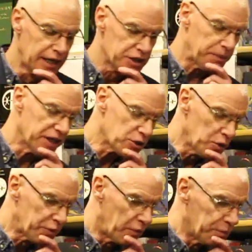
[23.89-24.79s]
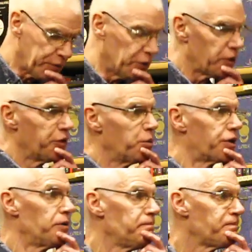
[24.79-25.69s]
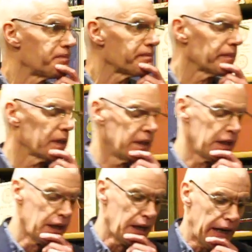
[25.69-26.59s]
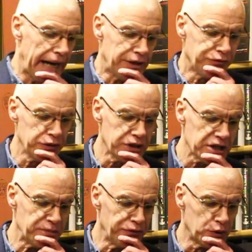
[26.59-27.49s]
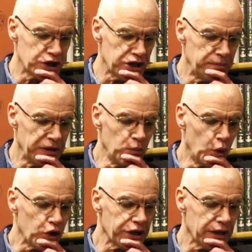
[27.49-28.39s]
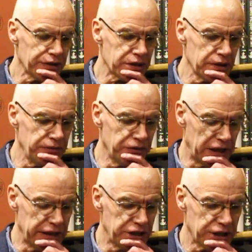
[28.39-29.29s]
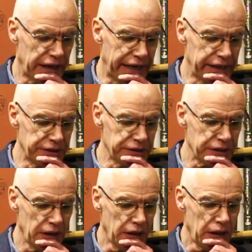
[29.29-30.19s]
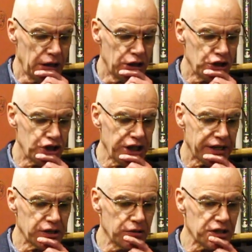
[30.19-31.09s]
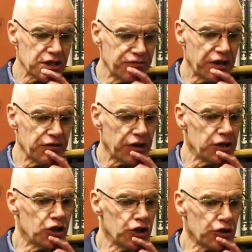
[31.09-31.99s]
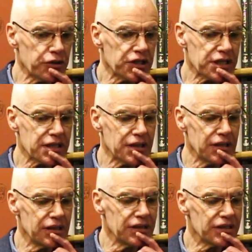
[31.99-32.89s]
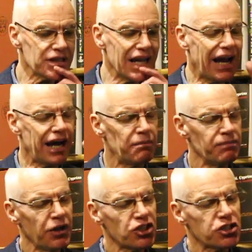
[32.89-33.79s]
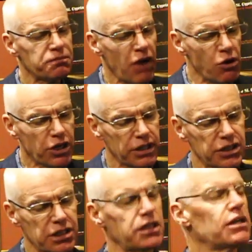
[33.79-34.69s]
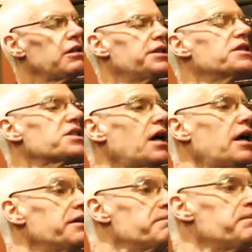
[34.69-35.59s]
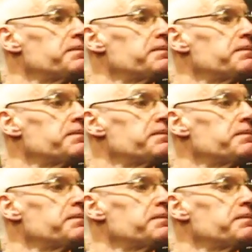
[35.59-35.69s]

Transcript: It's a place called Bromborough Pool on the Wirral. And a few days before, she'd been walking onto the, the village and she had noticed a very, very curious um, smoke circle in the sky.